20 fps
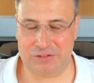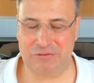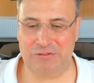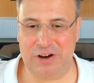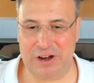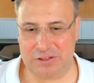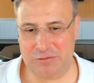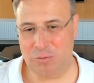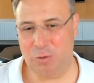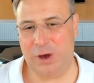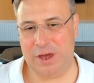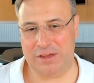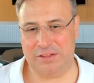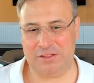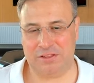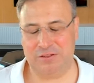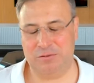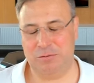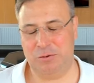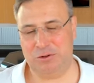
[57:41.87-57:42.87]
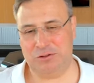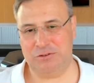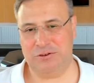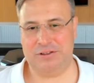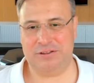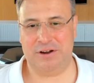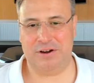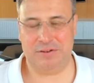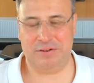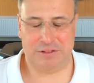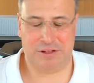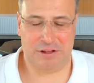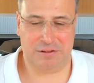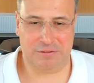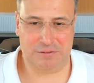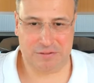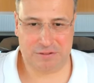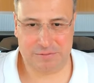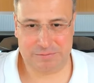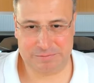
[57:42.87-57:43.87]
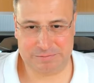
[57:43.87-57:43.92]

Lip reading: find ways to motivate ourselves.